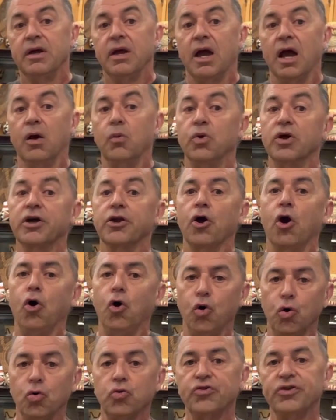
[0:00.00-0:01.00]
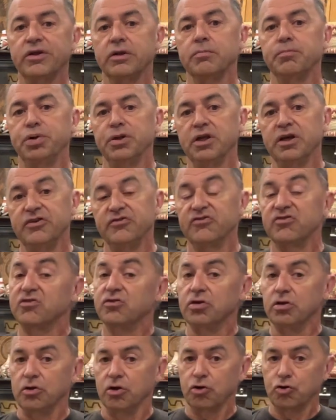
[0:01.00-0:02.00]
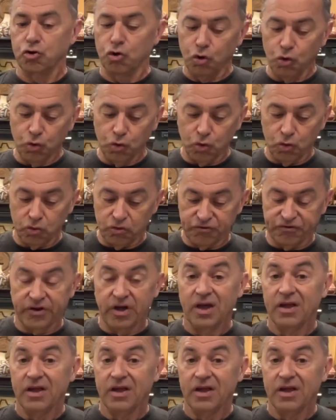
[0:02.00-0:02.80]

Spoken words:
and we're going to hold it in place till it cools.